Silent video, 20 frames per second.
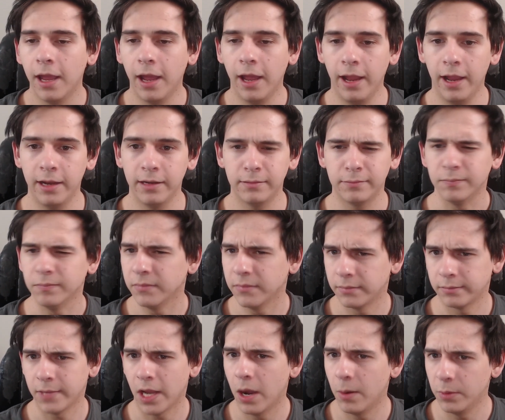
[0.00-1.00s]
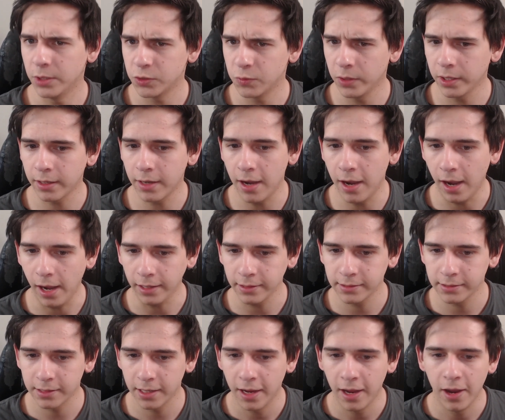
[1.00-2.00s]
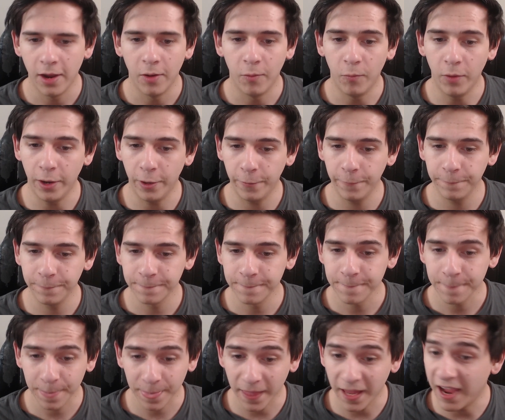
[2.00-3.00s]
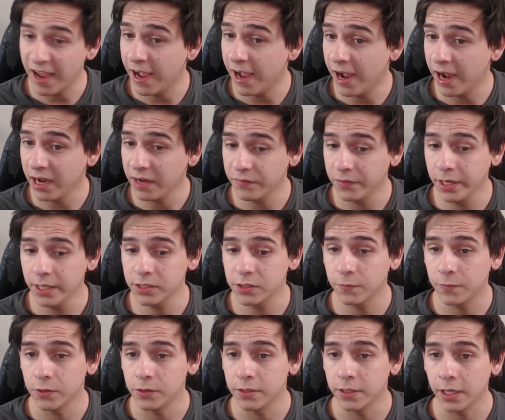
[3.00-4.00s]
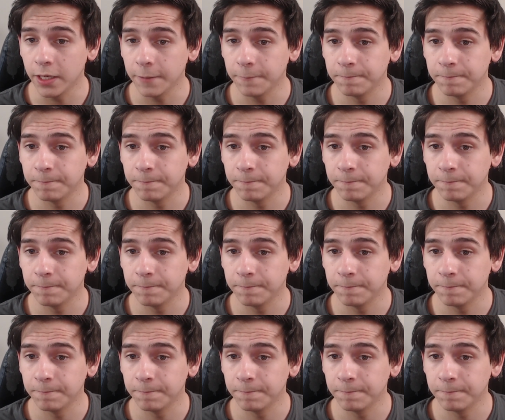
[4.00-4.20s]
And how much would it cost? Well, I have an answer for you today.